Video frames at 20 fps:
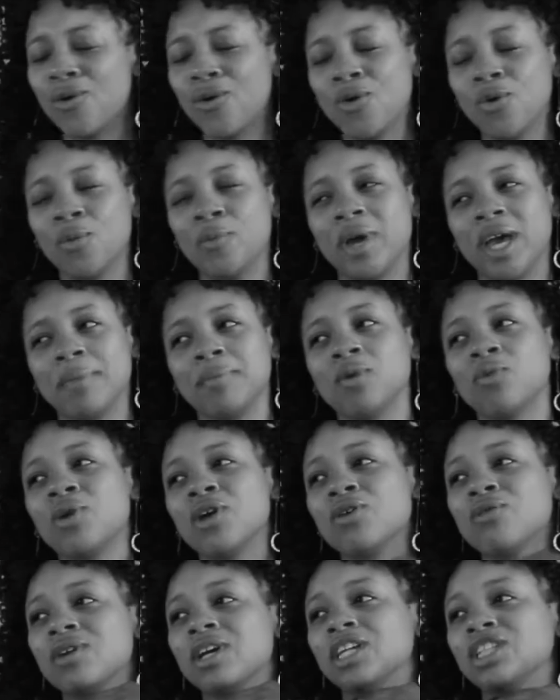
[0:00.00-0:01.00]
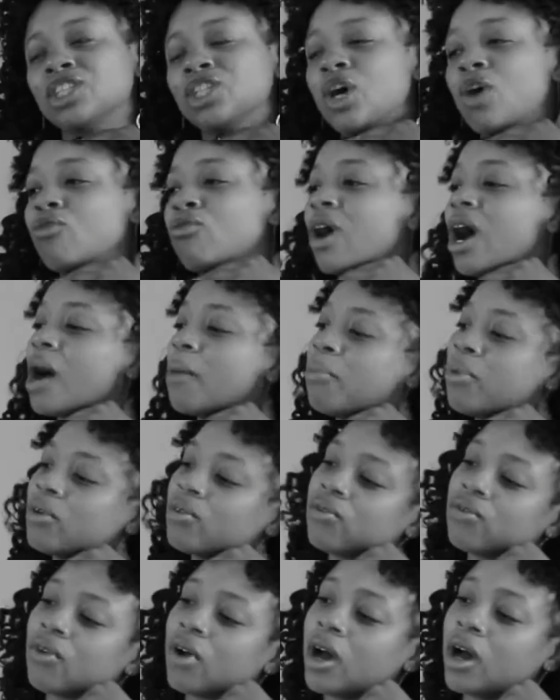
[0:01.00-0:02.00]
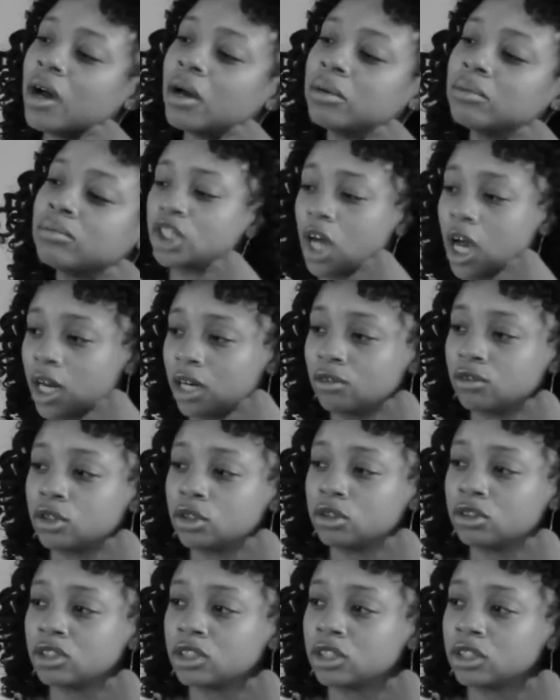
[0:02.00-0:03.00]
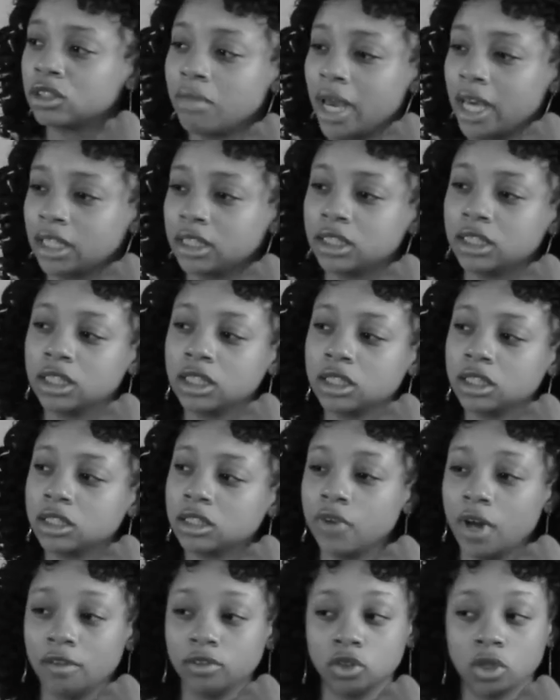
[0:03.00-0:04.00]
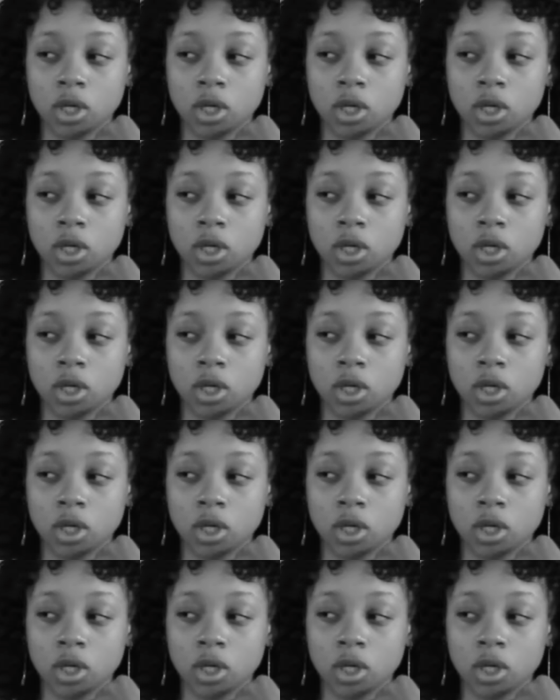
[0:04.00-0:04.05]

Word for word: Ooh, baby, where you get your romper from? Charlotte Russe, Macy's, Forever